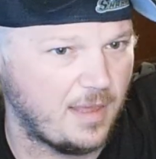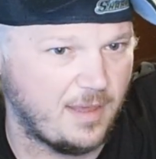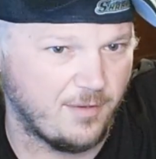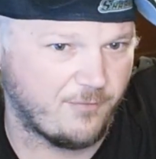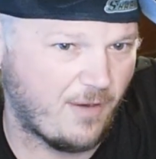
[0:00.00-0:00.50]

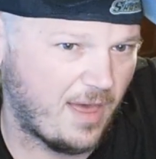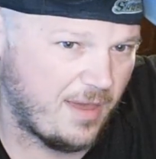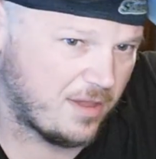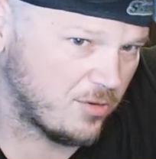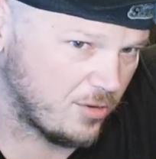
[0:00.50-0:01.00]
if
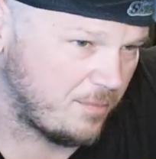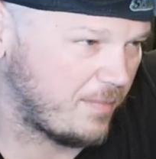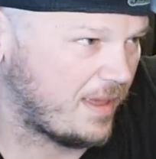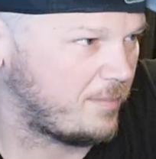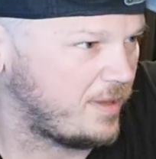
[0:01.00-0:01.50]
I could
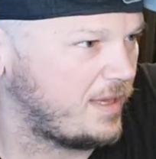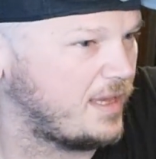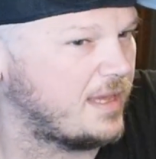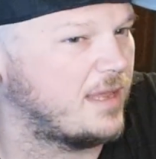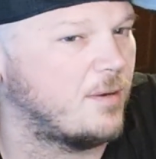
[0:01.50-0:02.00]

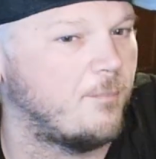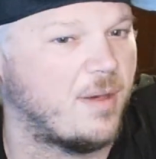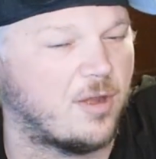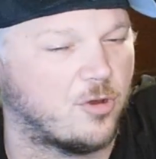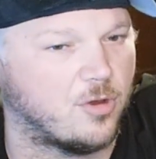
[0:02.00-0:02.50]
maybe get a
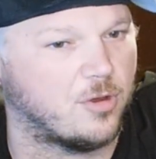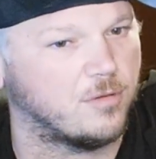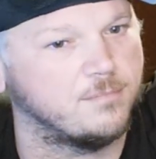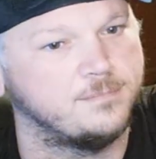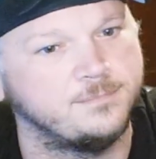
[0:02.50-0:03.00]

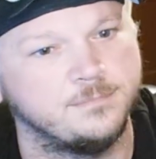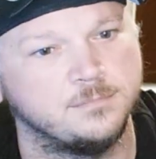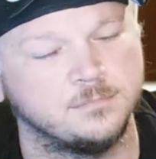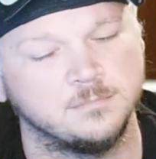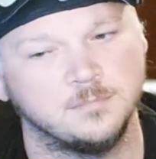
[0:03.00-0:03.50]
better.
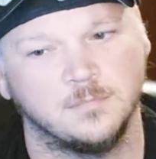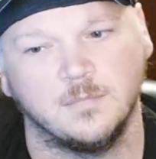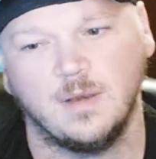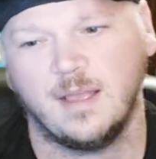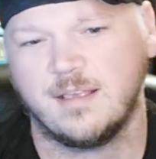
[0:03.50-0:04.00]

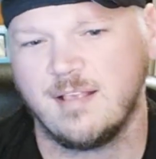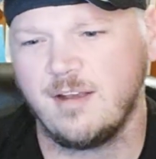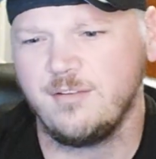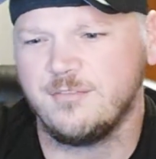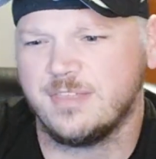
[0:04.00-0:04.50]
I
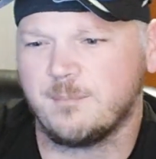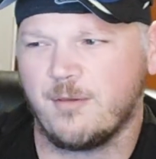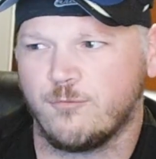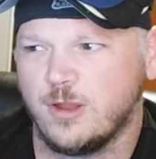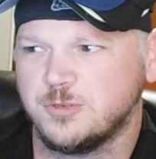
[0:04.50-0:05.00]
don't even think my
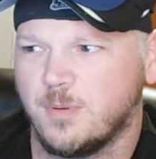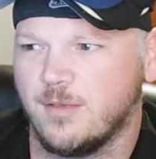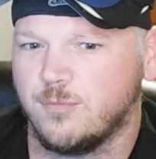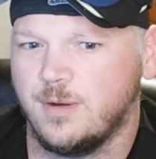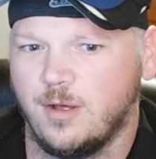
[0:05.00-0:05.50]
French
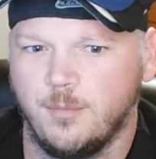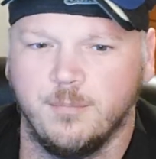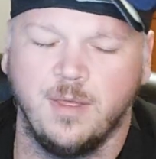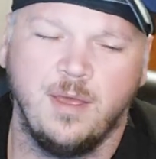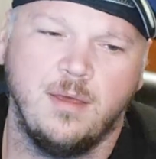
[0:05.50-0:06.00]
press would help
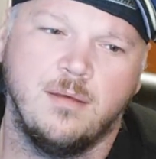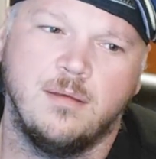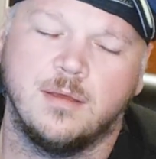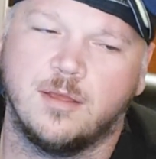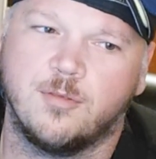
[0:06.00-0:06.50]

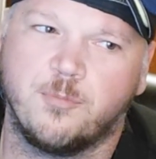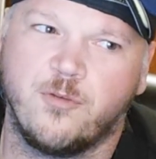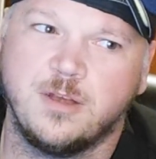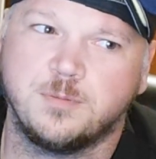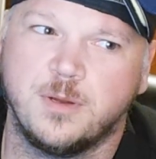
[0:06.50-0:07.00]
because
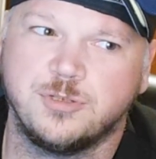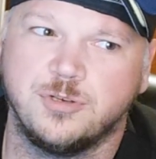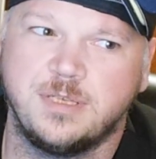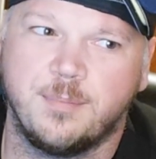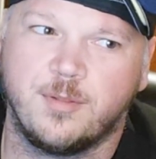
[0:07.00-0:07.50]
French press
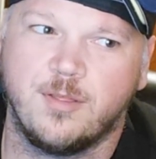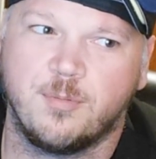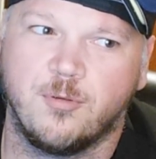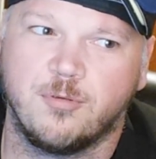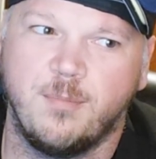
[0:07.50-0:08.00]
you're typically
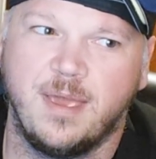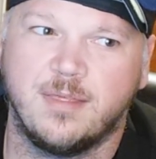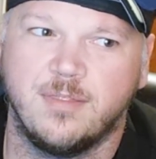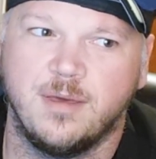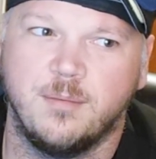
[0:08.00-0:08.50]
supposed to
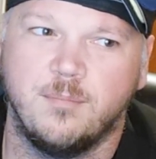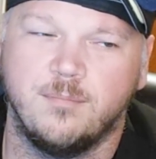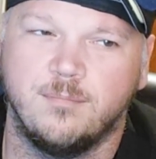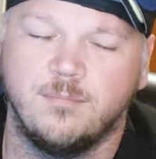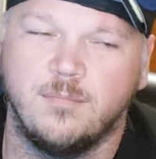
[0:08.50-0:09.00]
make them